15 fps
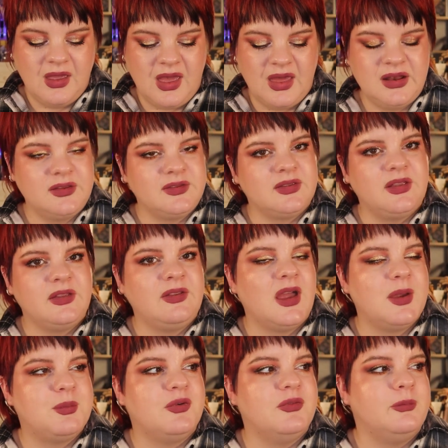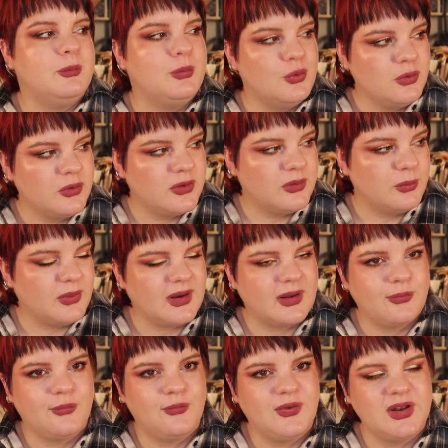And it's the type of book where
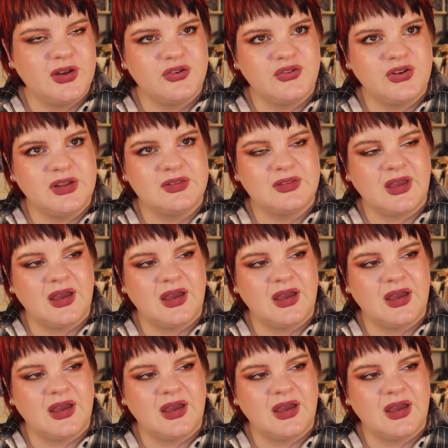I finished it,